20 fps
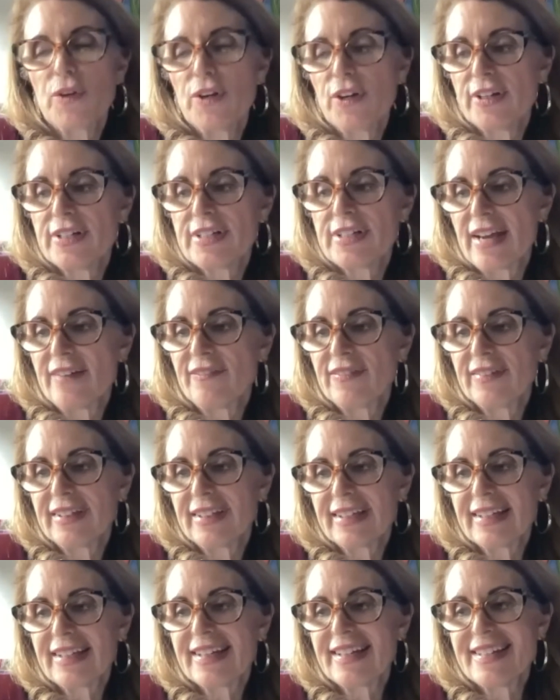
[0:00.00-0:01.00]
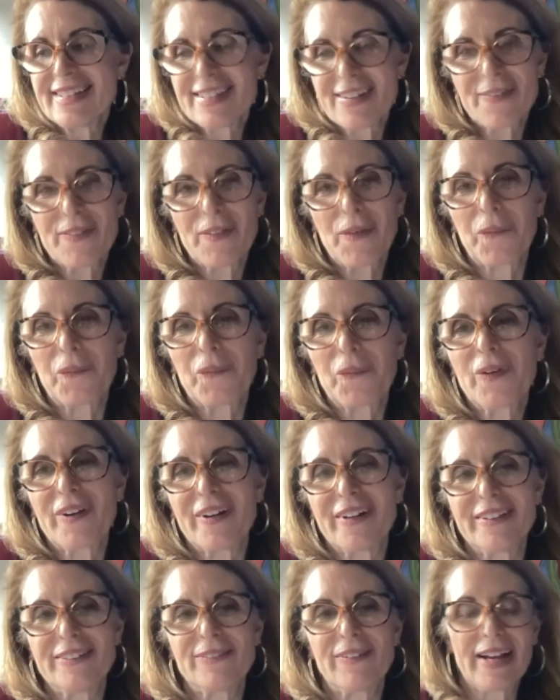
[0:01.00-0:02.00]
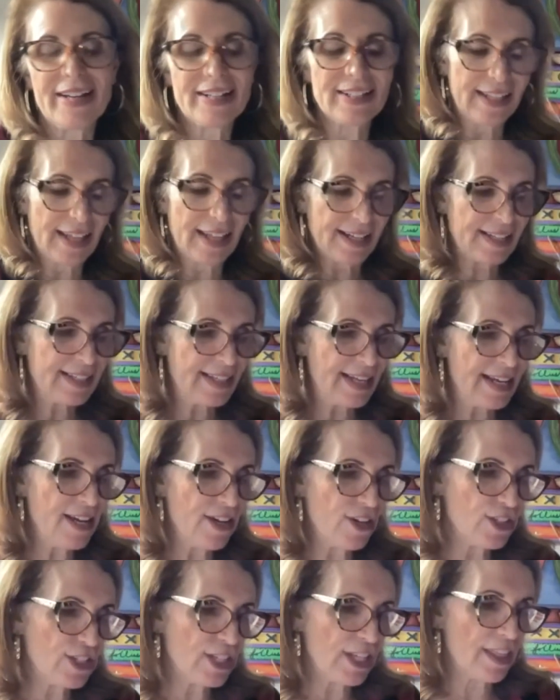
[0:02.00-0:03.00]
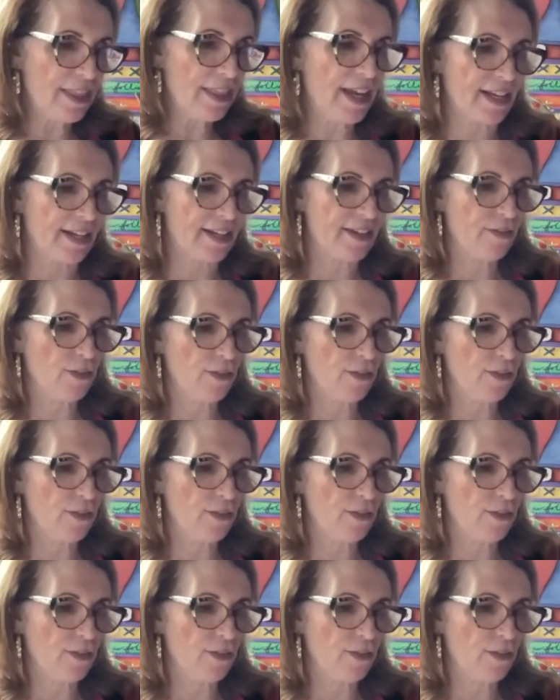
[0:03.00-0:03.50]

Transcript: we're definitely in a different world, right? Like, see, here's the thing.